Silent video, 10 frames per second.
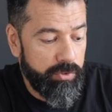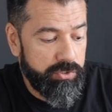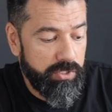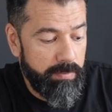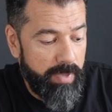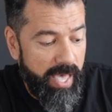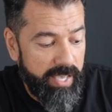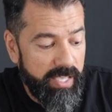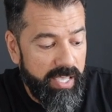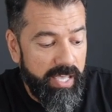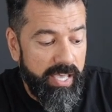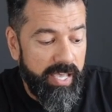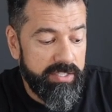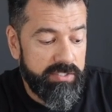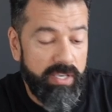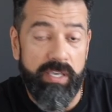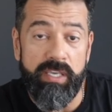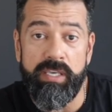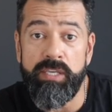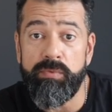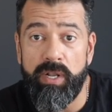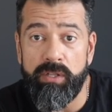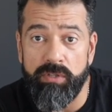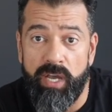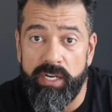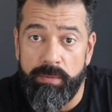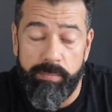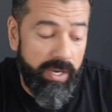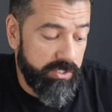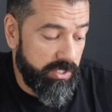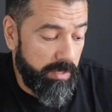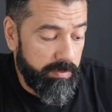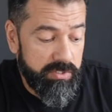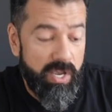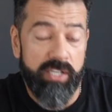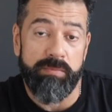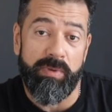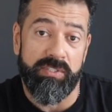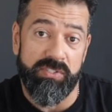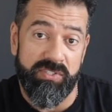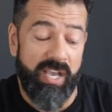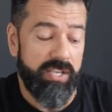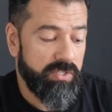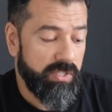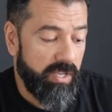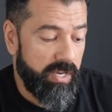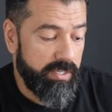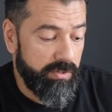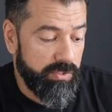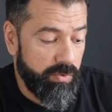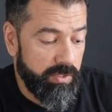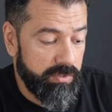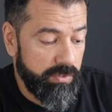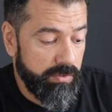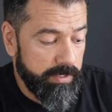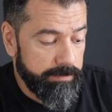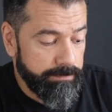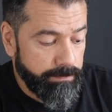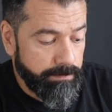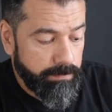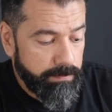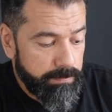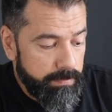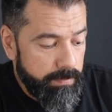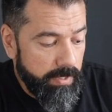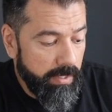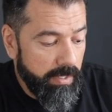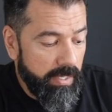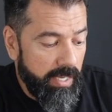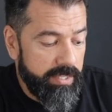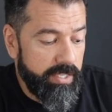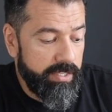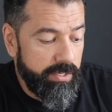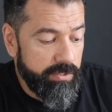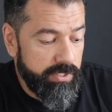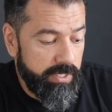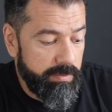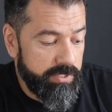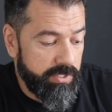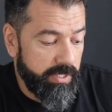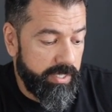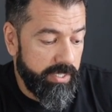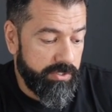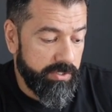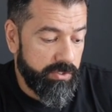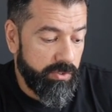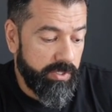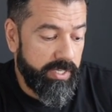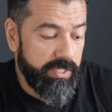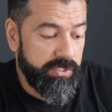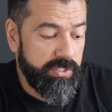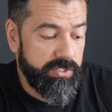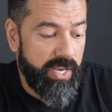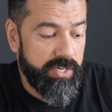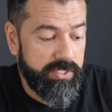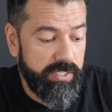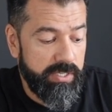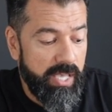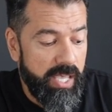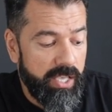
porch in the back. It's a irregular lot, a pie shape. I talked about the size of the lot here as well too. And then here's an image of the kitchen. So the kitchen is actually,